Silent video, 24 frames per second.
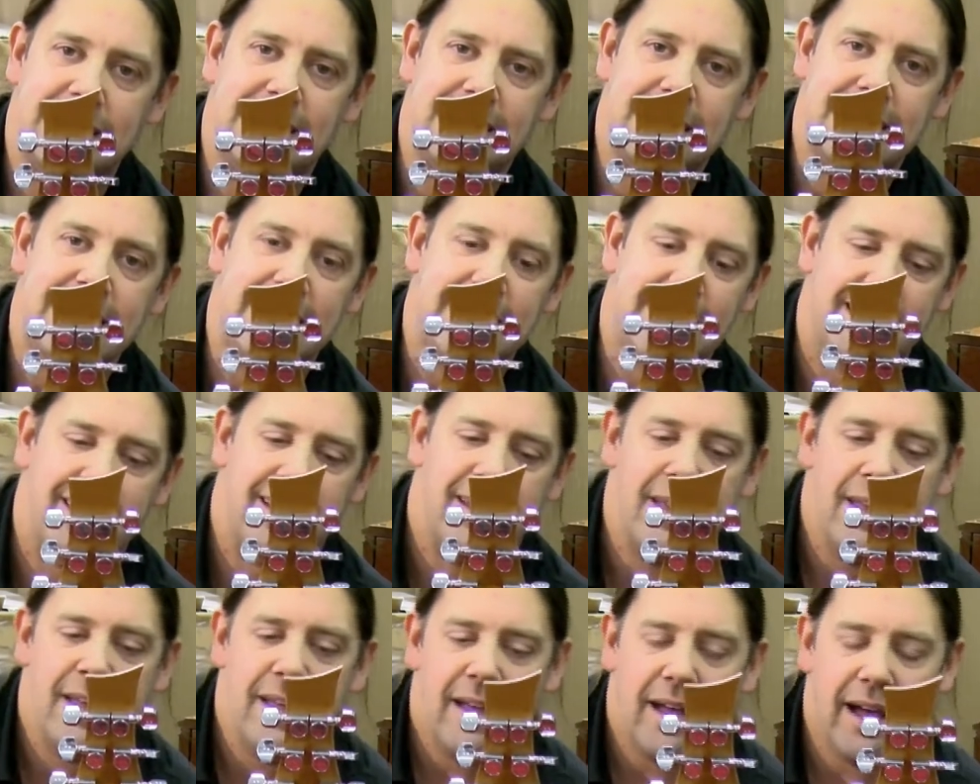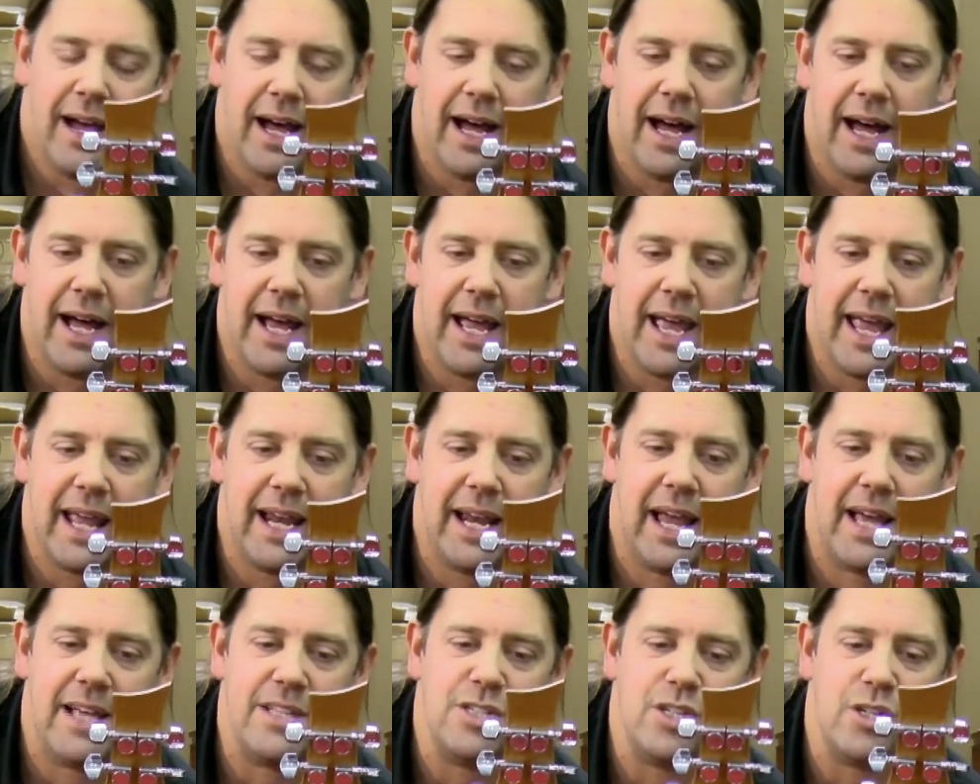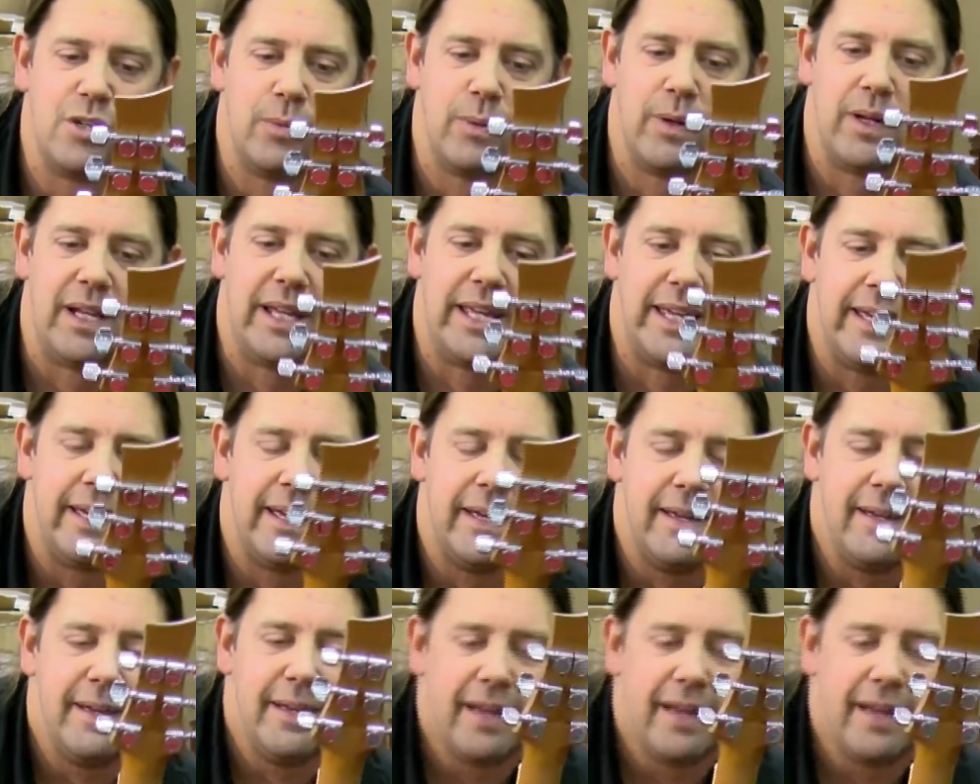C, and allows you to really